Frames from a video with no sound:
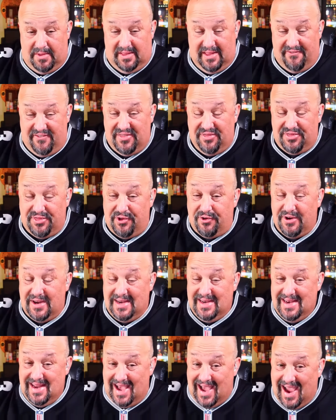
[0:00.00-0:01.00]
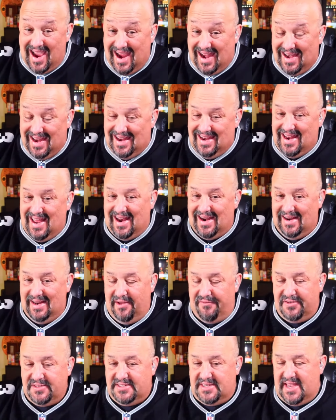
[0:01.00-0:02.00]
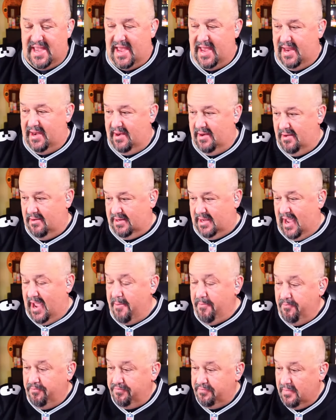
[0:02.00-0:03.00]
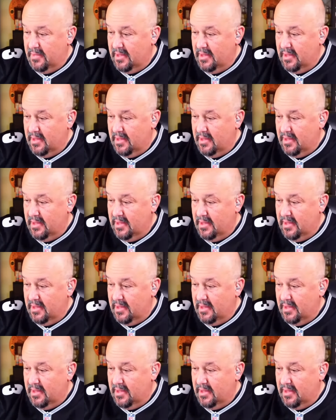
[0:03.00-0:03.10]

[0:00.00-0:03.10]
1139 and not 1110. Okay.